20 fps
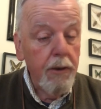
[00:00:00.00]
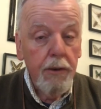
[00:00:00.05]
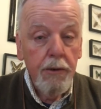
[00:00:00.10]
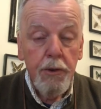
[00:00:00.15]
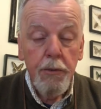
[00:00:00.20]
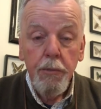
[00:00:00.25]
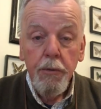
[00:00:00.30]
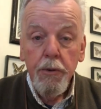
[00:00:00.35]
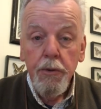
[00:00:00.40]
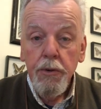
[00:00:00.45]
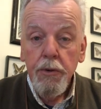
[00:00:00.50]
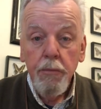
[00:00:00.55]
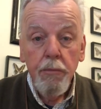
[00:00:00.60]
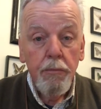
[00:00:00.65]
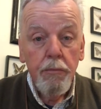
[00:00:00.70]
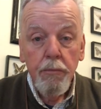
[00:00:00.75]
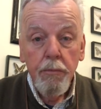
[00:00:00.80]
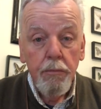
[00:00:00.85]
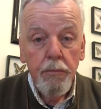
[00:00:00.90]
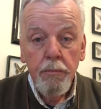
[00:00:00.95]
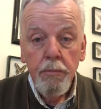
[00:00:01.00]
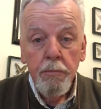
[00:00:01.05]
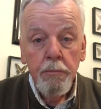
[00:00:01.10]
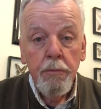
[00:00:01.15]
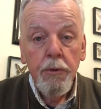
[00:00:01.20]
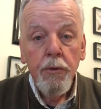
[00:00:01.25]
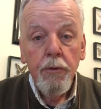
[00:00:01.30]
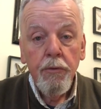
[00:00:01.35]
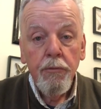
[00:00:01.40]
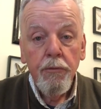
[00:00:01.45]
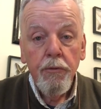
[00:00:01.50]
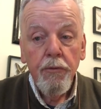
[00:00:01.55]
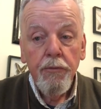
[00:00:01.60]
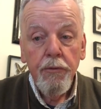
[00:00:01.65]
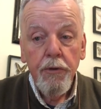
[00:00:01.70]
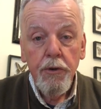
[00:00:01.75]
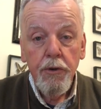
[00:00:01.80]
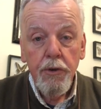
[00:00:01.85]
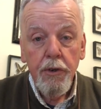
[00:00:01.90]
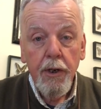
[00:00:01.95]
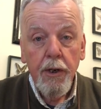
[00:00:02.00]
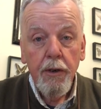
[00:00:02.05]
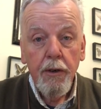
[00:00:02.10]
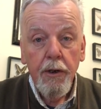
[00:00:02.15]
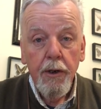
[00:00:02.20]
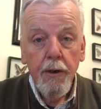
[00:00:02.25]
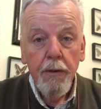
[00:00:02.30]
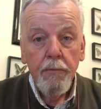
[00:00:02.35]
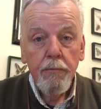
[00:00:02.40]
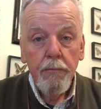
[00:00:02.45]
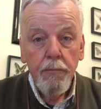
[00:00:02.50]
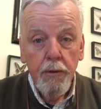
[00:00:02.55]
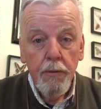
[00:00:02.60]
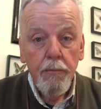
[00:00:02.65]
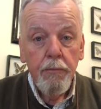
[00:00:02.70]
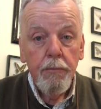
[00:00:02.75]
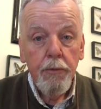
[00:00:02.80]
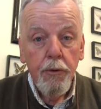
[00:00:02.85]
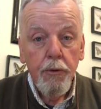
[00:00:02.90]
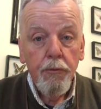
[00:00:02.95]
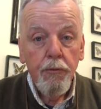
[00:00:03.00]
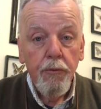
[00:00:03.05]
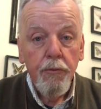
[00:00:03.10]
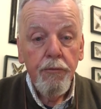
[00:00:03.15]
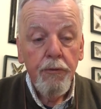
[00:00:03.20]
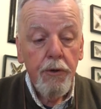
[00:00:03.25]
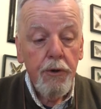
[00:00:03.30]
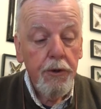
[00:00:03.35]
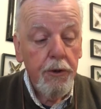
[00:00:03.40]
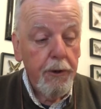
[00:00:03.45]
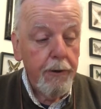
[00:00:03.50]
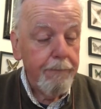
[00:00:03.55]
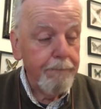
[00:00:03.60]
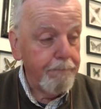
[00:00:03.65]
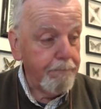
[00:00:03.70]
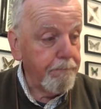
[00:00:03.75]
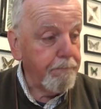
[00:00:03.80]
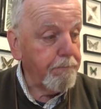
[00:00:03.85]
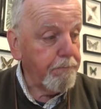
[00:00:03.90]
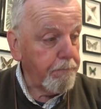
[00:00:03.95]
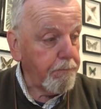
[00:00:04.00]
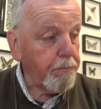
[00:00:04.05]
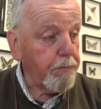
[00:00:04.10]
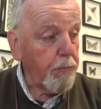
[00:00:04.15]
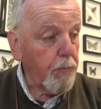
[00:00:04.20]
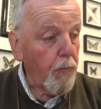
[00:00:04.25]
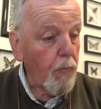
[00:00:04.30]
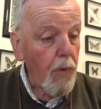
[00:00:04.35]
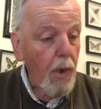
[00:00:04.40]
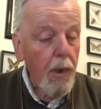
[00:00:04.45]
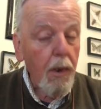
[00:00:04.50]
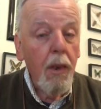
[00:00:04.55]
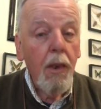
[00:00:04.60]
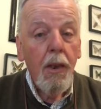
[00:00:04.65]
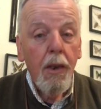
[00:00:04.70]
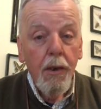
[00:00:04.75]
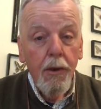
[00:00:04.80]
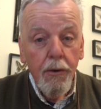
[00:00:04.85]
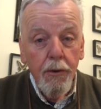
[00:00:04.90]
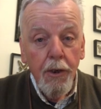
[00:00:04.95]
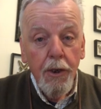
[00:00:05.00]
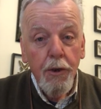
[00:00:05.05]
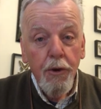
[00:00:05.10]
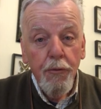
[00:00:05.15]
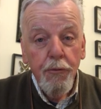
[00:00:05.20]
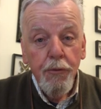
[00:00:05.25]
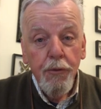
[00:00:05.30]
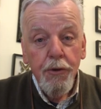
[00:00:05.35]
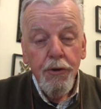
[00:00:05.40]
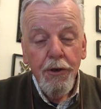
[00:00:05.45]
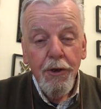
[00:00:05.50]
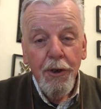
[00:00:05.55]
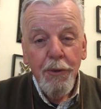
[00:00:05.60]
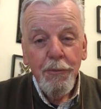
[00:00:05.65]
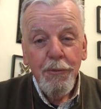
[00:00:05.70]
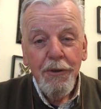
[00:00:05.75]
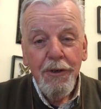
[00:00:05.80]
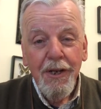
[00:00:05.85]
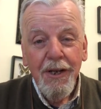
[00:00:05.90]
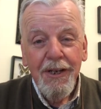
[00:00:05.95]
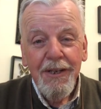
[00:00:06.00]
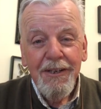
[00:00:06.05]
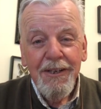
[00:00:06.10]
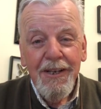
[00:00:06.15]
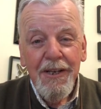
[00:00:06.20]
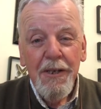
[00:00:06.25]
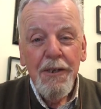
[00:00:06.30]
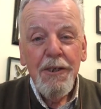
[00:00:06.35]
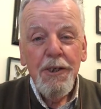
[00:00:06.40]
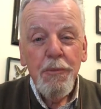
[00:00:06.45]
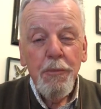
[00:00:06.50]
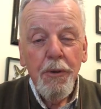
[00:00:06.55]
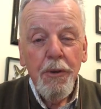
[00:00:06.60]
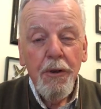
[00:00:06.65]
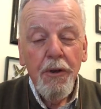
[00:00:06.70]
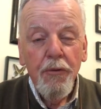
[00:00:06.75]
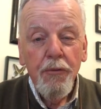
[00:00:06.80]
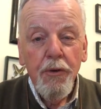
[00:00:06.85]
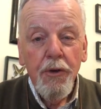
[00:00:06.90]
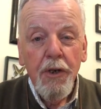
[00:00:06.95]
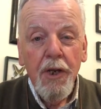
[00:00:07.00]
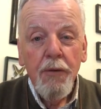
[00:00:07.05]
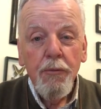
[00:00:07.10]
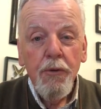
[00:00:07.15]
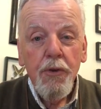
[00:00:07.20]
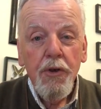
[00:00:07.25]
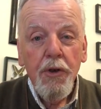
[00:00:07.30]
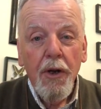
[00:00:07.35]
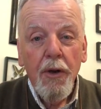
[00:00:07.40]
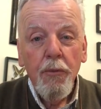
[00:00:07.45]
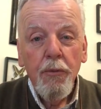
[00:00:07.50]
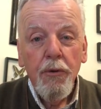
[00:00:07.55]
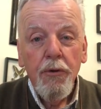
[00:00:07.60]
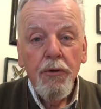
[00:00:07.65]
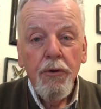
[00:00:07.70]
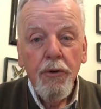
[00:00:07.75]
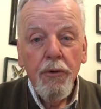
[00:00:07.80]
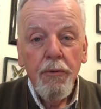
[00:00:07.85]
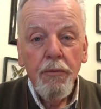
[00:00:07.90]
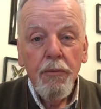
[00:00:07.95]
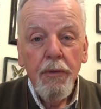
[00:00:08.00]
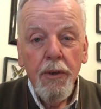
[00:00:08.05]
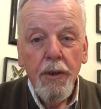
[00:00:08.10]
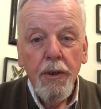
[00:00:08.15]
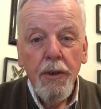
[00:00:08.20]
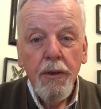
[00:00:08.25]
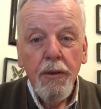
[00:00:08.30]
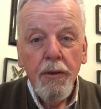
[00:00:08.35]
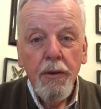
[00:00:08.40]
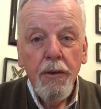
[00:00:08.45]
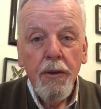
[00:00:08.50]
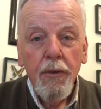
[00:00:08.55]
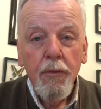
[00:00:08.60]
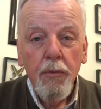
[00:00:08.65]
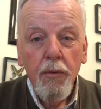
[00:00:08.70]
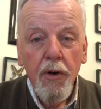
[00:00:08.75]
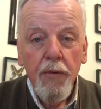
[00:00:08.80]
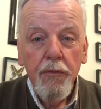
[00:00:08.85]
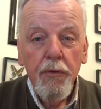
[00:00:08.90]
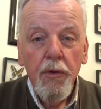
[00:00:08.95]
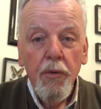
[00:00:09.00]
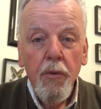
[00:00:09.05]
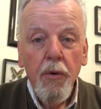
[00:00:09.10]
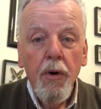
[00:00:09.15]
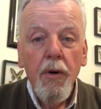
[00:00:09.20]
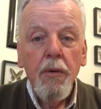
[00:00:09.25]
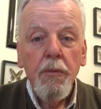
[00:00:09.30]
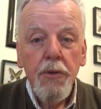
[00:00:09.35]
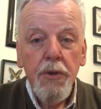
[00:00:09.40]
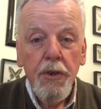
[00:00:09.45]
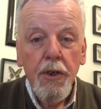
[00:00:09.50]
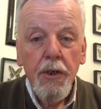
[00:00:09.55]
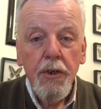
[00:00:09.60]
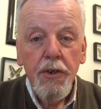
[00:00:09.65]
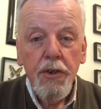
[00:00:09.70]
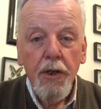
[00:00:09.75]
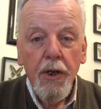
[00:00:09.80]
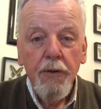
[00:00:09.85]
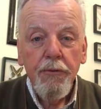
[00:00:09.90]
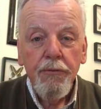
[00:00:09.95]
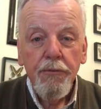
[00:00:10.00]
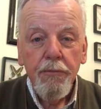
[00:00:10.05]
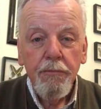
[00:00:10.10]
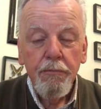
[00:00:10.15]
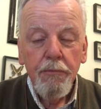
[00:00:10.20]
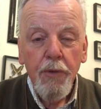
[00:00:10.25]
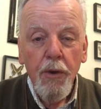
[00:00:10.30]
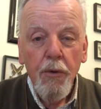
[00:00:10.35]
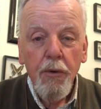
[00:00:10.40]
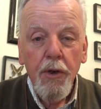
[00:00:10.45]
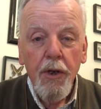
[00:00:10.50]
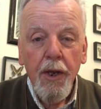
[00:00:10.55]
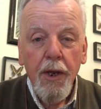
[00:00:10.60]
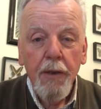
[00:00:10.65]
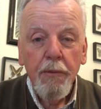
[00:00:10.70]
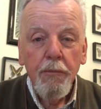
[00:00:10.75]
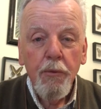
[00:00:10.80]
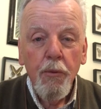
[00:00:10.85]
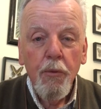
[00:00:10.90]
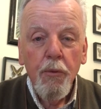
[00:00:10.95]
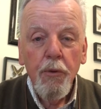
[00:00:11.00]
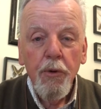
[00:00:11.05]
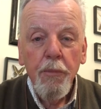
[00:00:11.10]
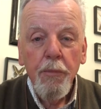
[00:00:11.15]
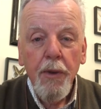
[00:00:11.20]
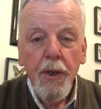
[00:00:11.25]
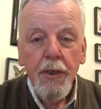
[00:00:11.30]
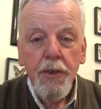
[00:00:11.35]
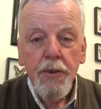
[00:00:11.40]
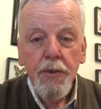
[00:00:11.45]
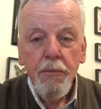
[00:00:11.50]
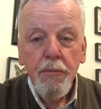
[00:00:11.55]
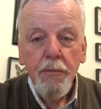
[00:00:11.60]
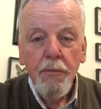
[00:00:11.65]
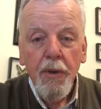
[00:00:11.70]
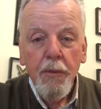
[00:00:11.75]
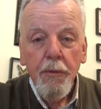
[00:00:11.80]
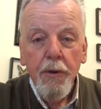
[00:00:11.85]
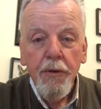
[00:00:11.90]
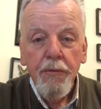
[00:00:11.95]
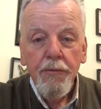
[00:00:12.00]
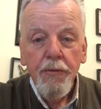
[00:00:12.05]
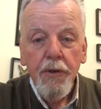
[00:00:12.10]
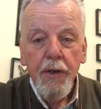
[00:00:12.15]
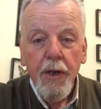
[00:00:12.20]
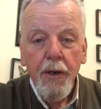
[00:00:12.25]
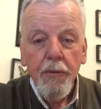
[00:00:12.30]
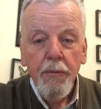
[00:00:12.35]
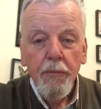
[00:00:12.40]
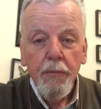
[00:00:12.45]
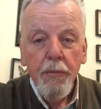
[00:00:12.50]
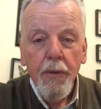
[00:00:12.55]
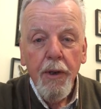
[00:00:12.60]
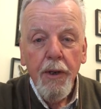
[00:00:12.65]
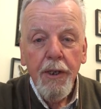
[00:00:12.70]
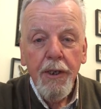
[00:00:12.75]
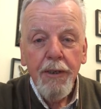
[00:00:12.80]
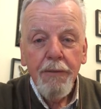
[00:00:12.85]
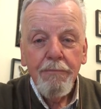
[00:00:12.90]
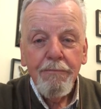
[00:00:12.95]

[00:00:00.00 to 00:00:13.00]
there's been some beautiful fish down there and beautiful fishing. Thank you for your time today. It's been lovely to have a chat with you, and wherever you are, stay safe. Okay, all the best. Bye-bye for now. Bye.